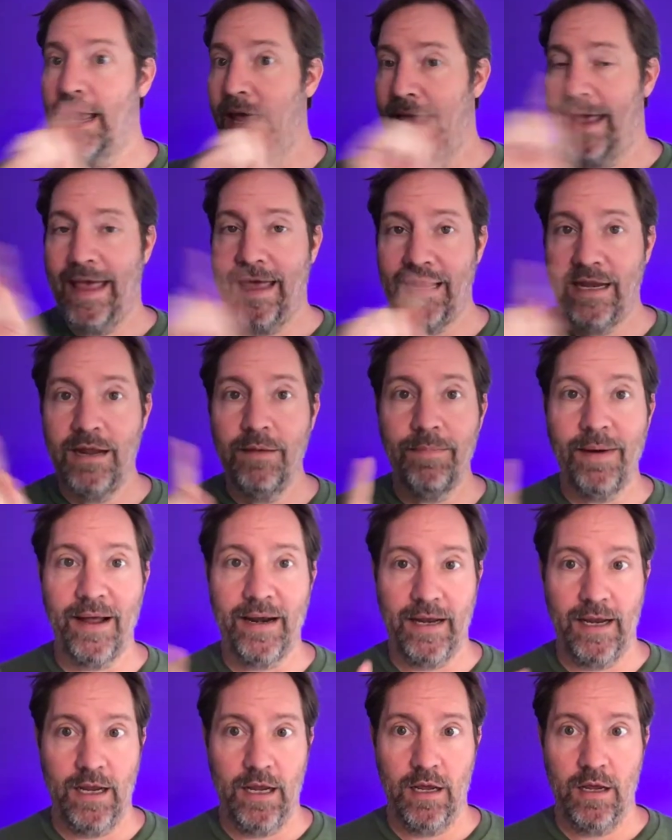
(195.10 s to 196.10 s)

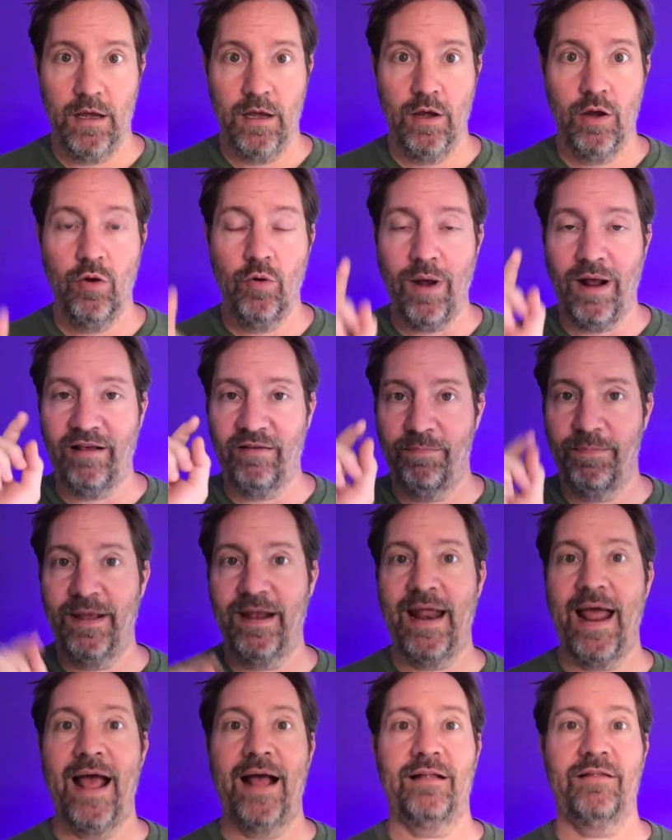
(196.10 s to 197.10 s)
anybody who has been
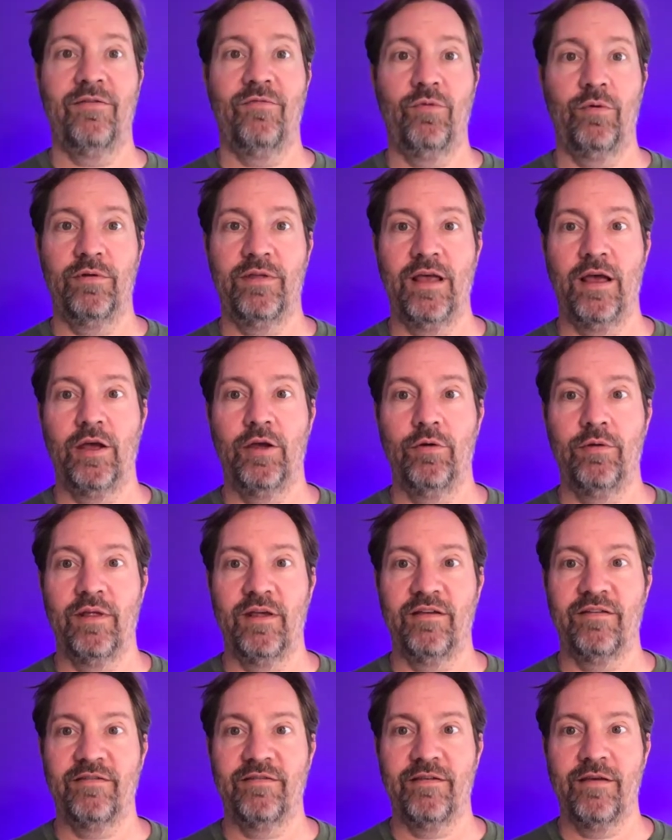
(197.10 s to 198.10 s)
active will tell you
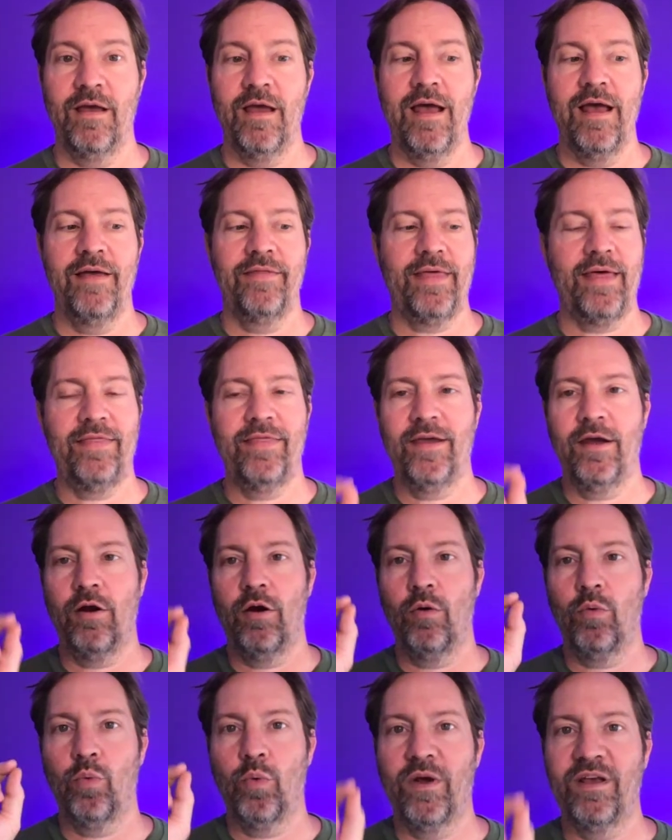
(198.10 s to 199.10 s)
this, that there
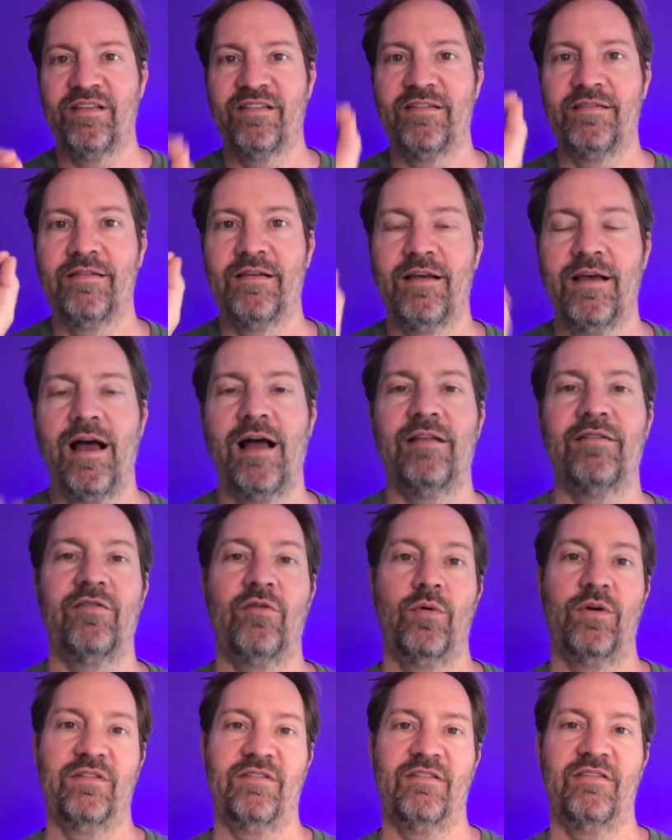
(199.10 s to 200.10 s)
are risks and
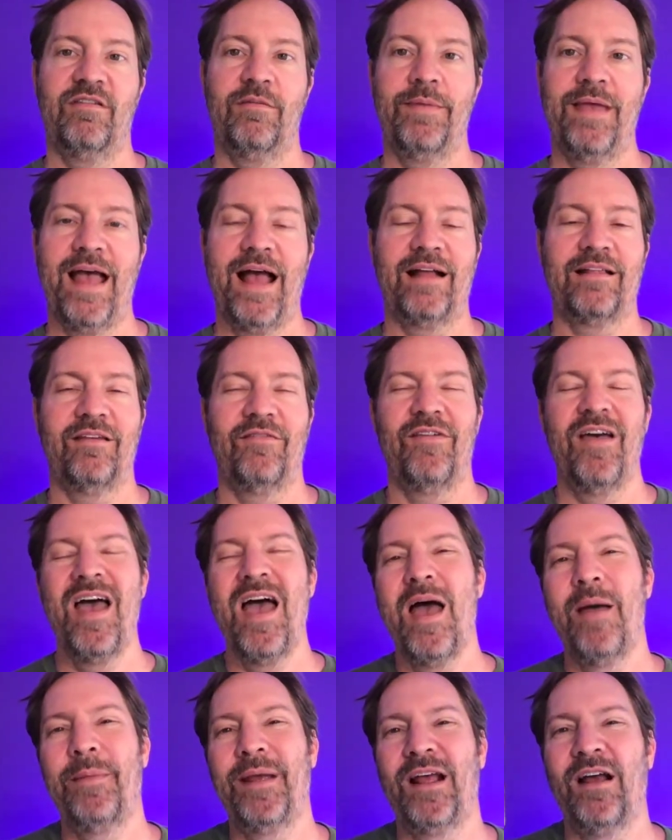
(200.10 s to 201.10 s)
consequences to be active
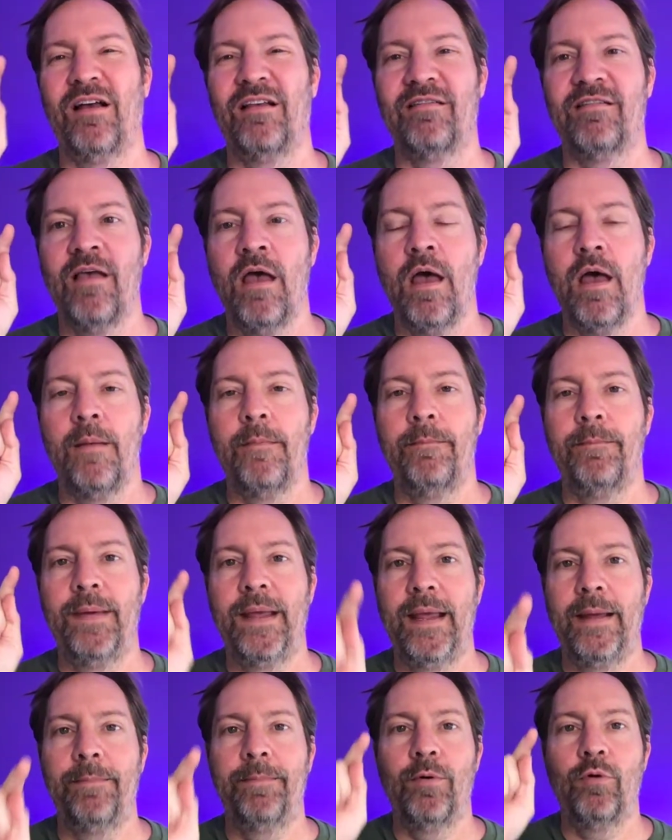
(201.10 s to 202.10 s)
because
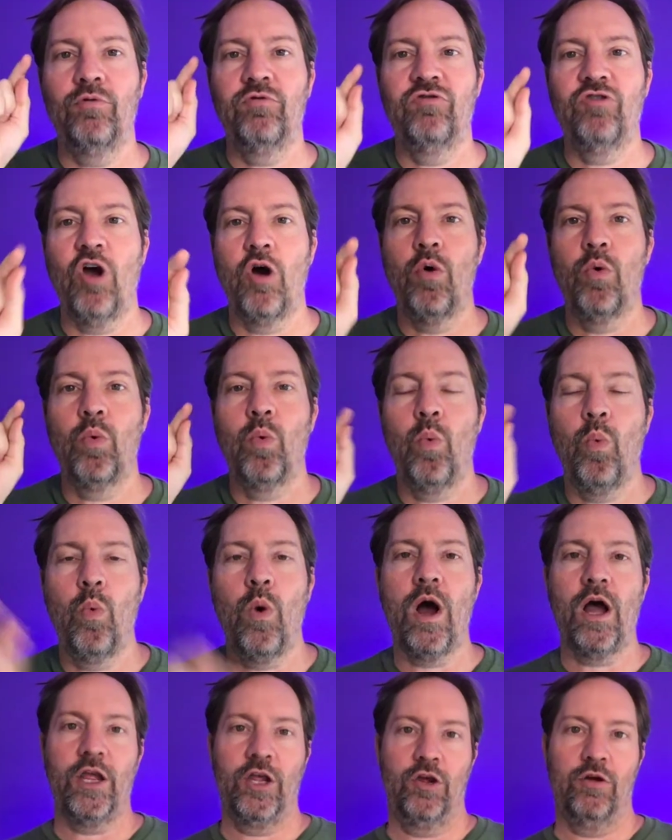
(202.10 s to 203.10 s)
people don't
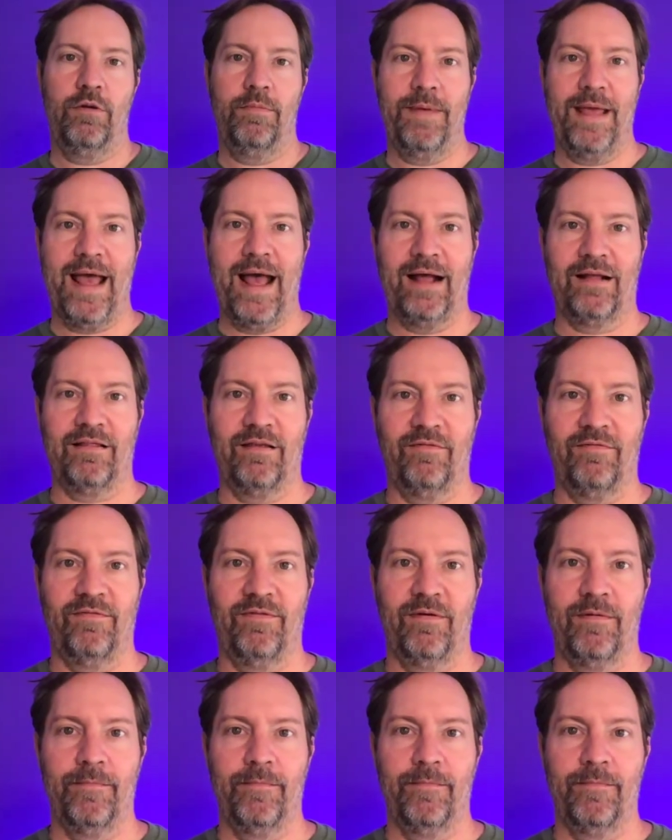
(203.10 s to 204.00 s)
want you to be active.